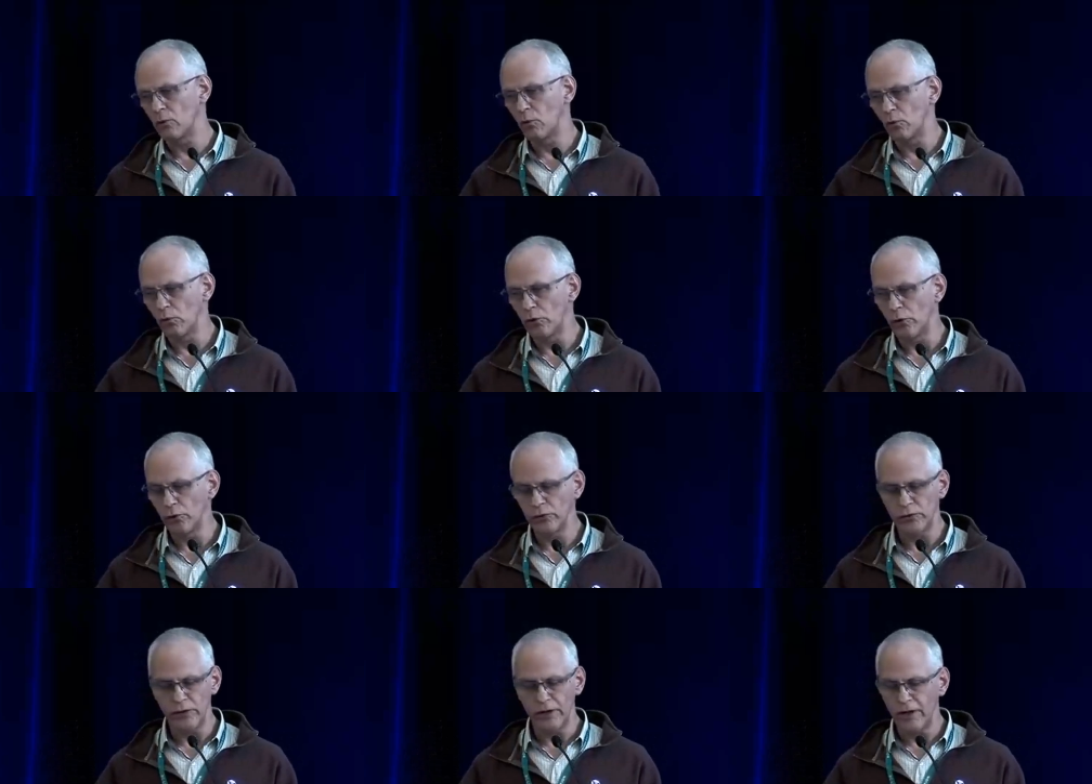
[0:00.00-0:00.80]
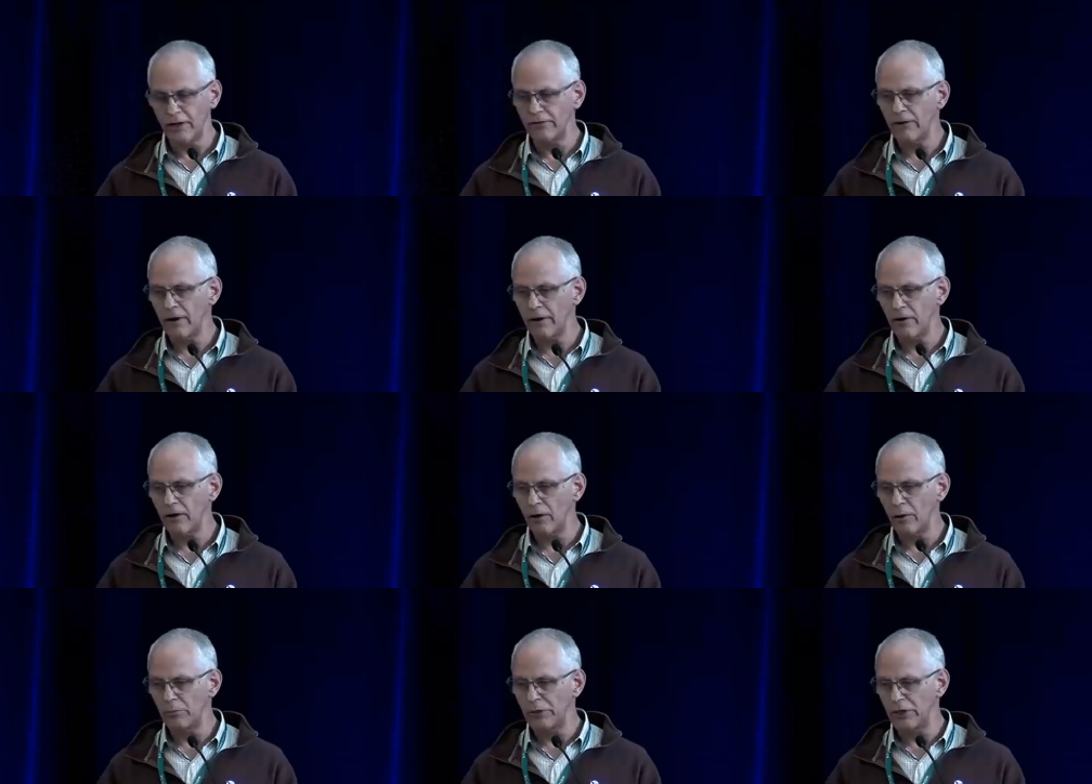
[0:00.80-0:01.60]
those that have higher
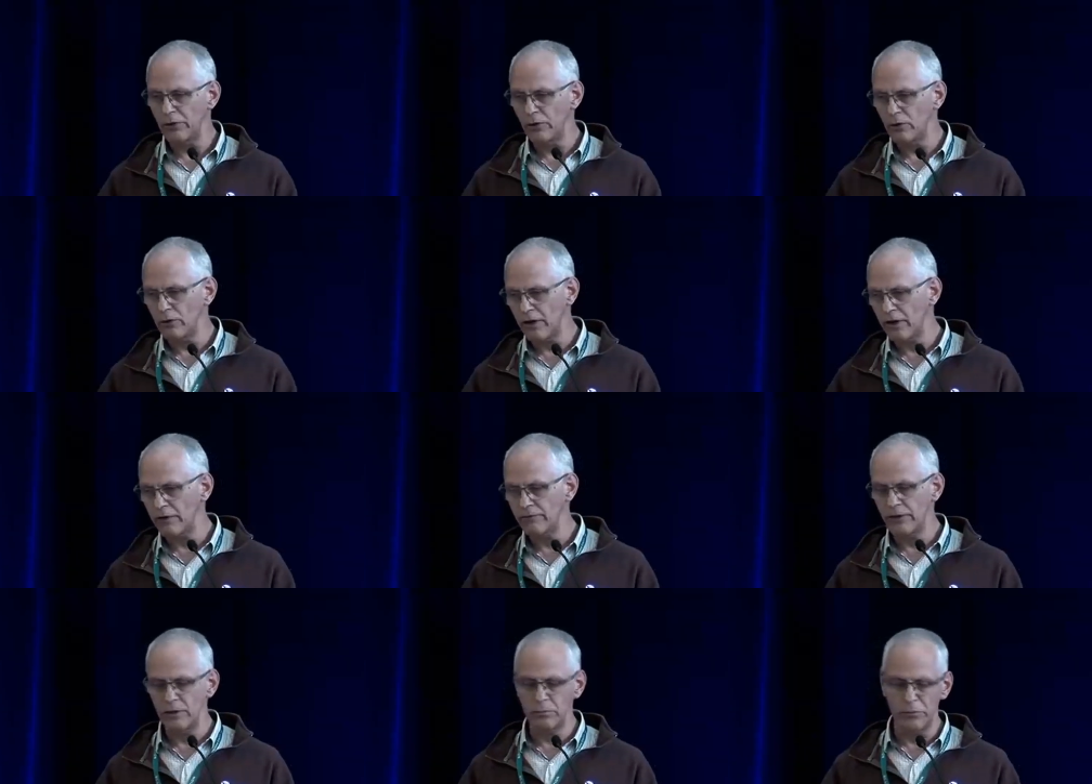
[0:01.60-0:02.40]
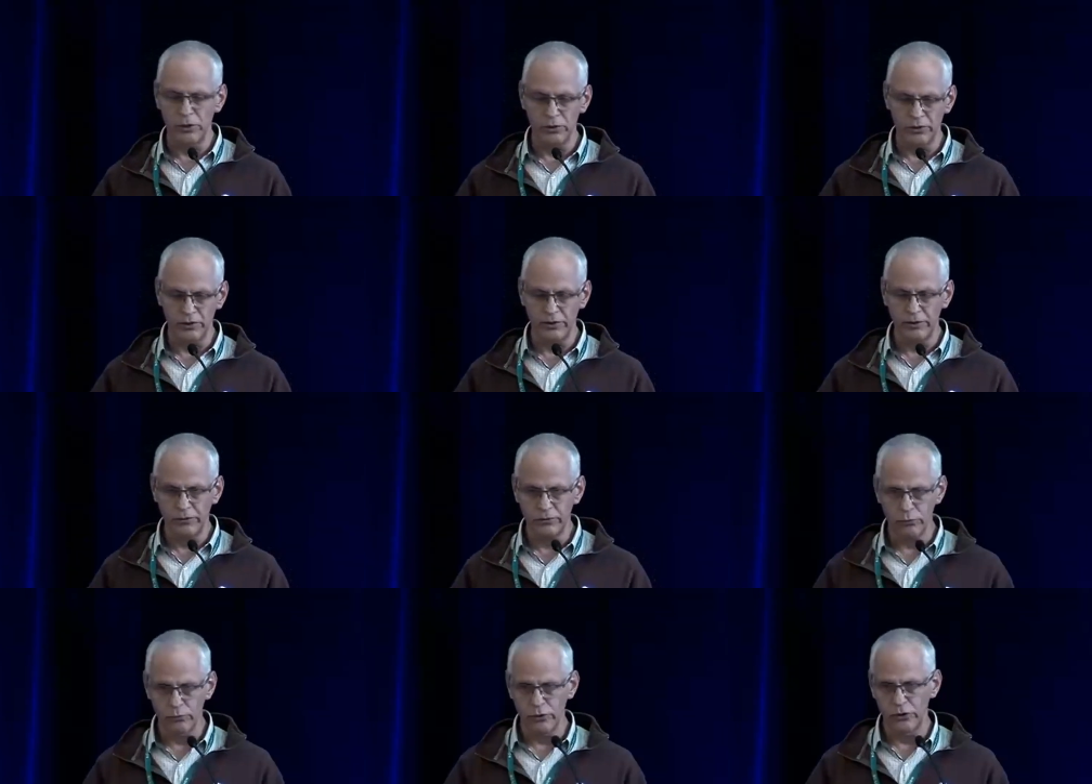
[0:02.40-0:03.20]
albedo, have the ability
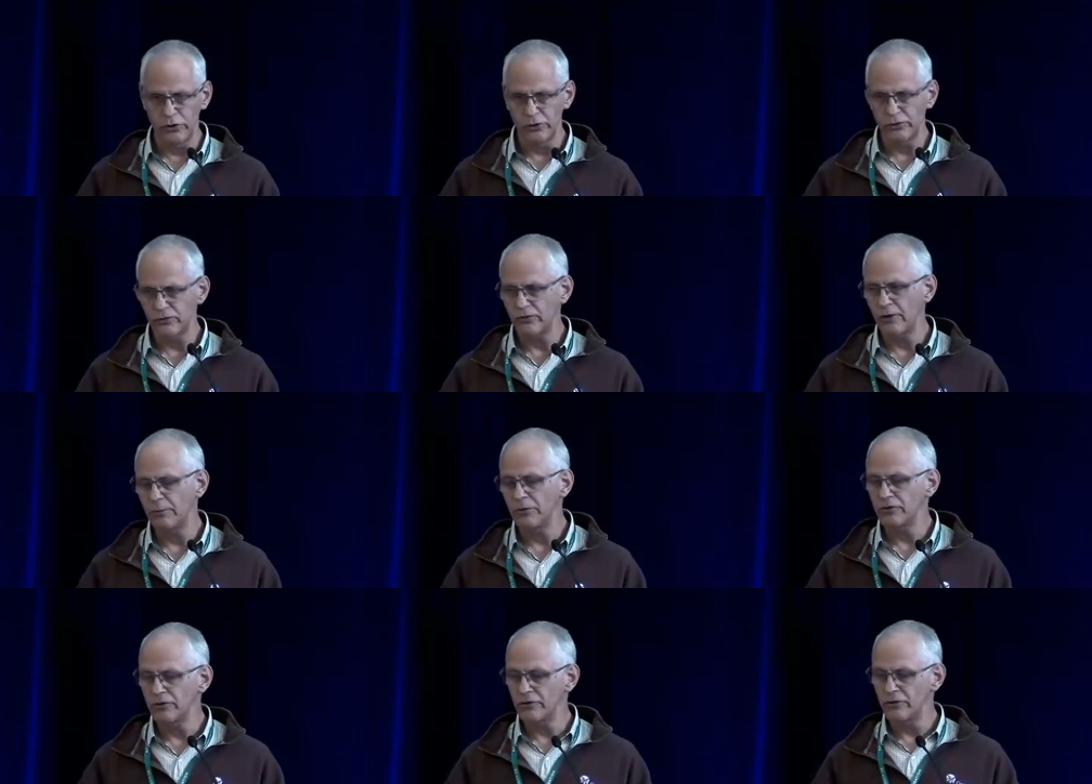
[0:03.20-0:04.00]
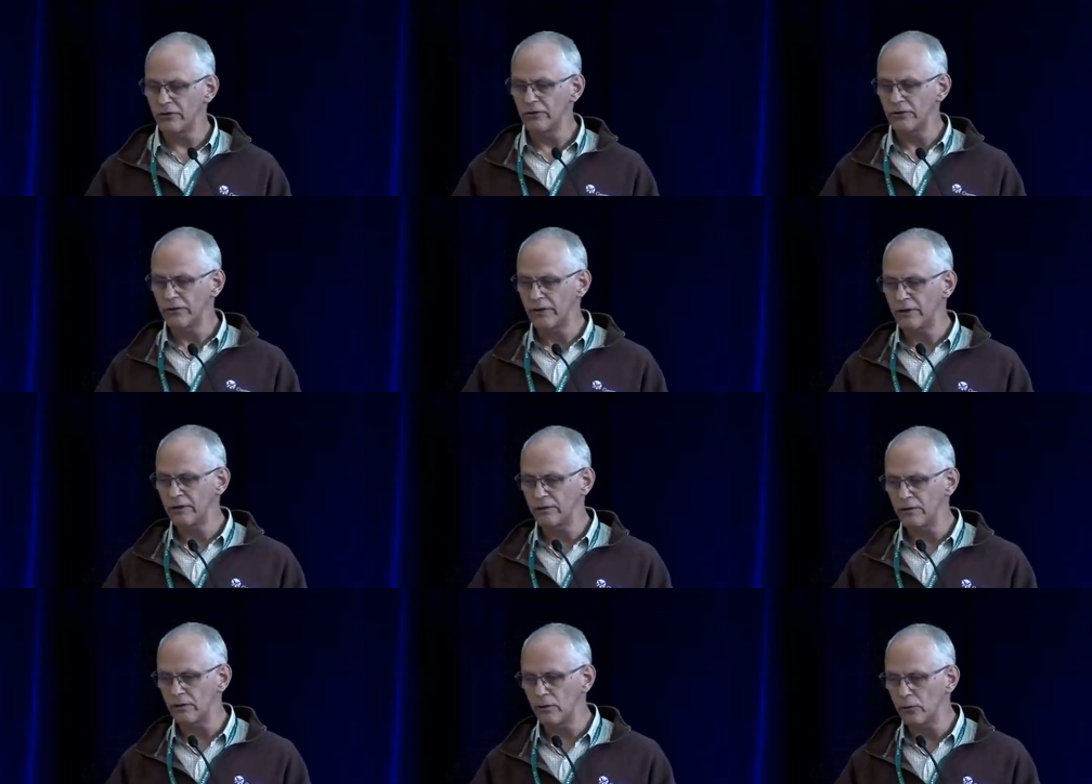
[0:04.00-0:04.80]
to reduce temperatures in
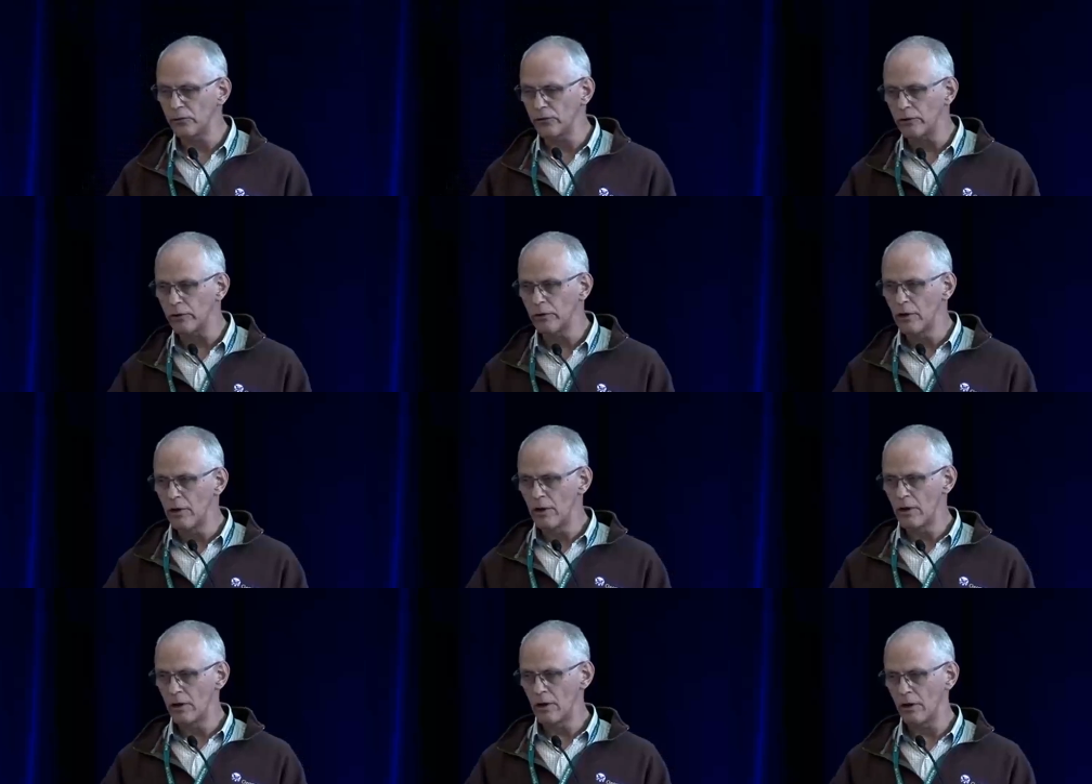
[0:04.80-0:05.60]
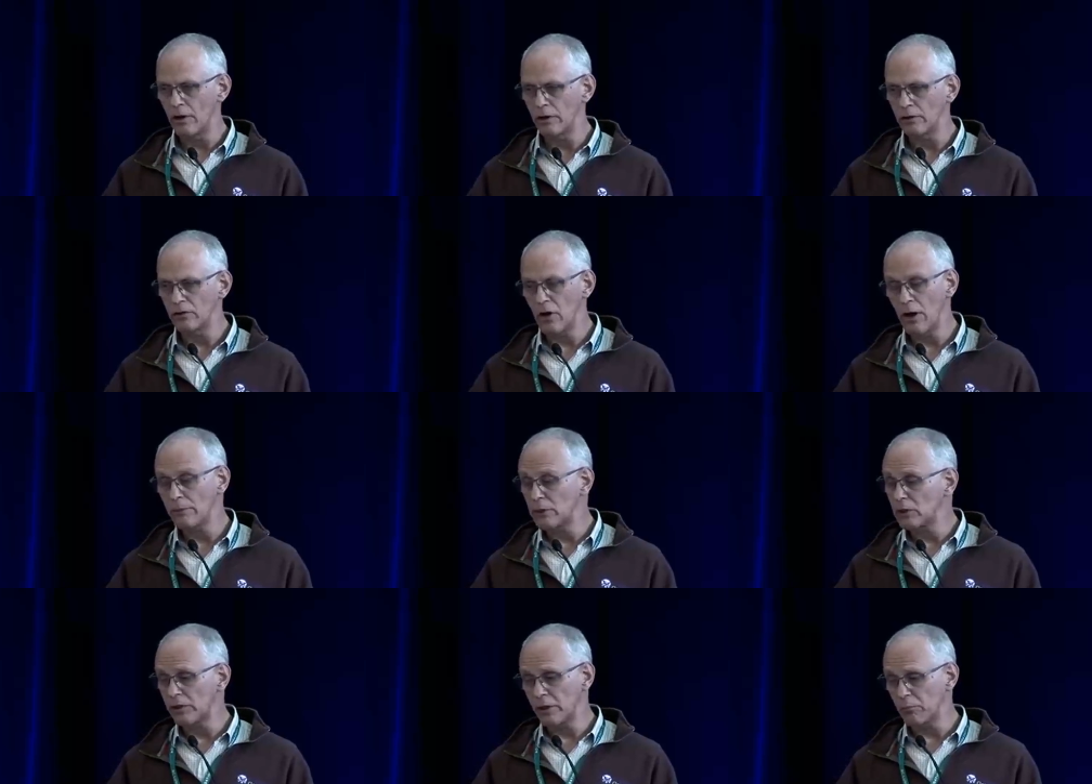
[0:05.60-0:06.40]
cities, and those are
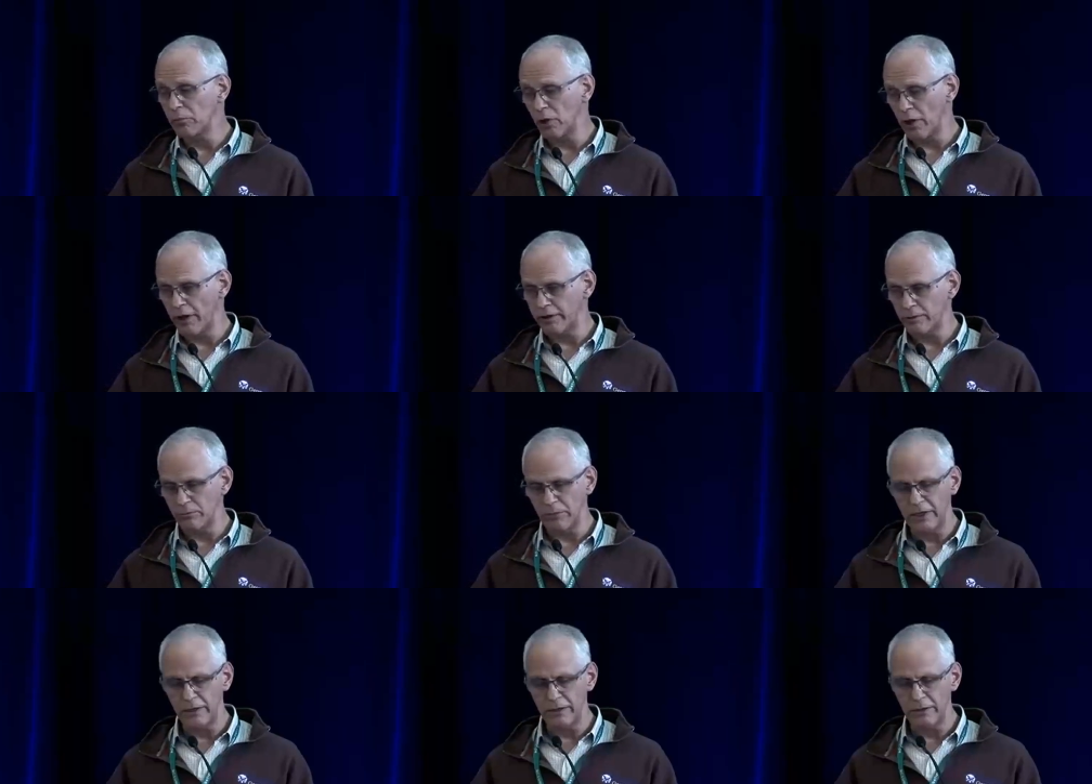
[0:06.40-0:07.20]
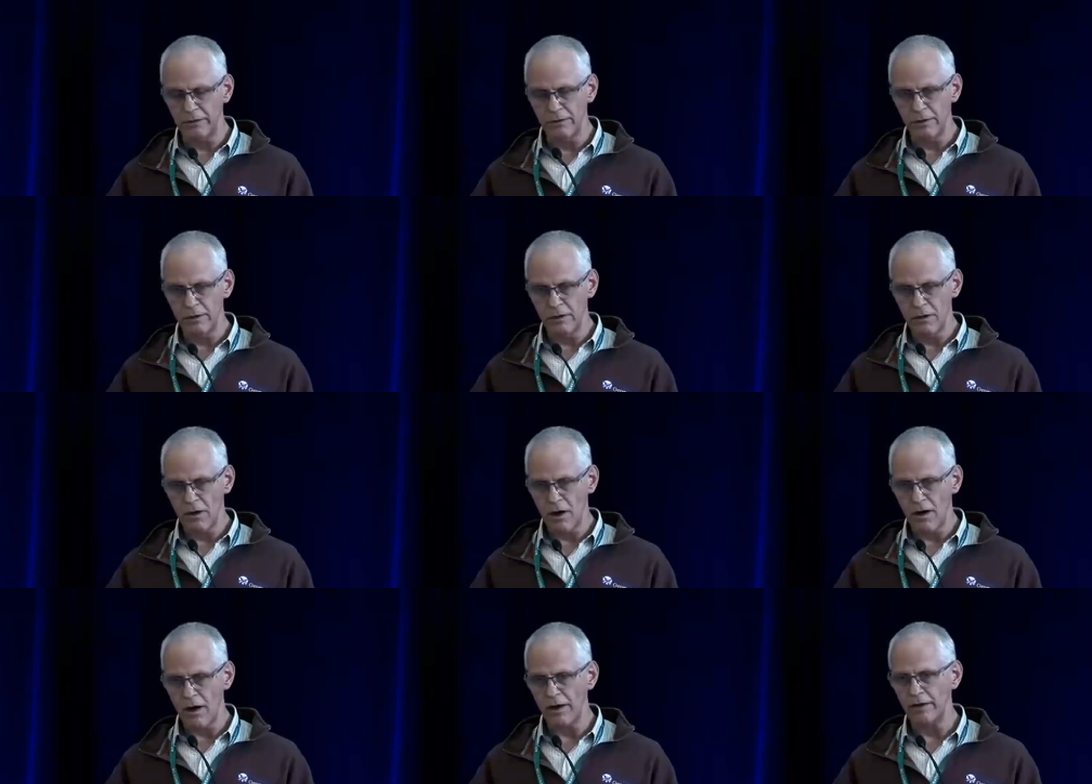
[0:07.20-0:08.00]
commonly implied in many
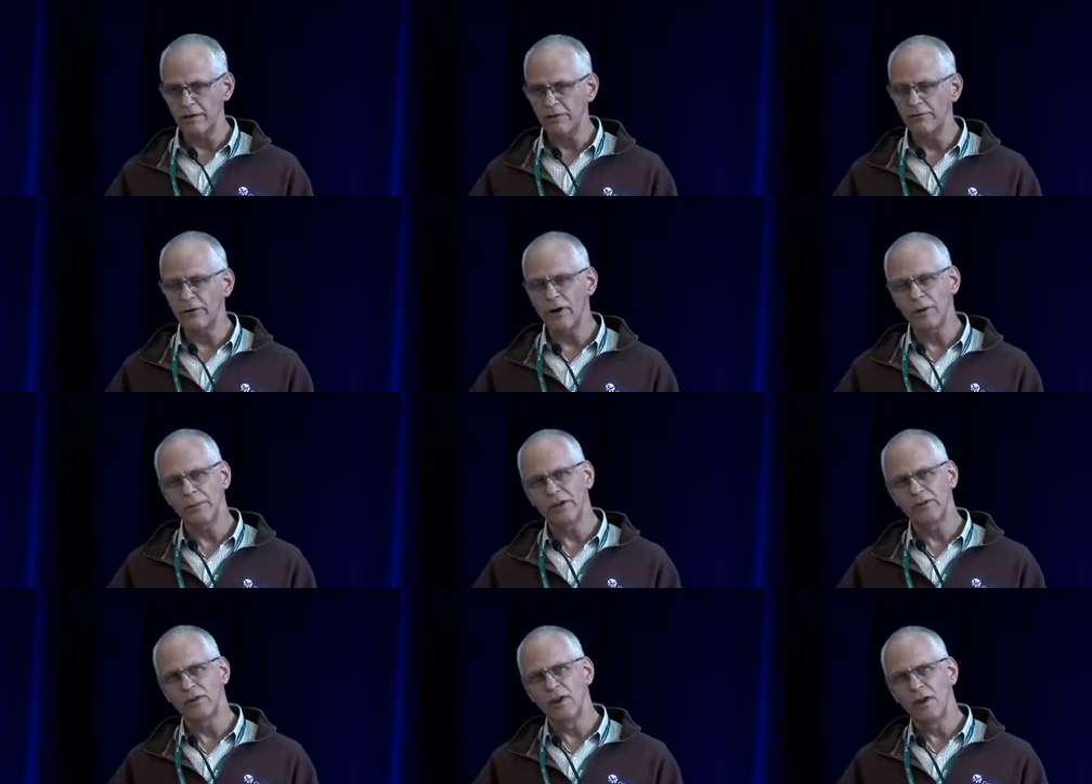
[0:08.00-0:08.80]
hot environments.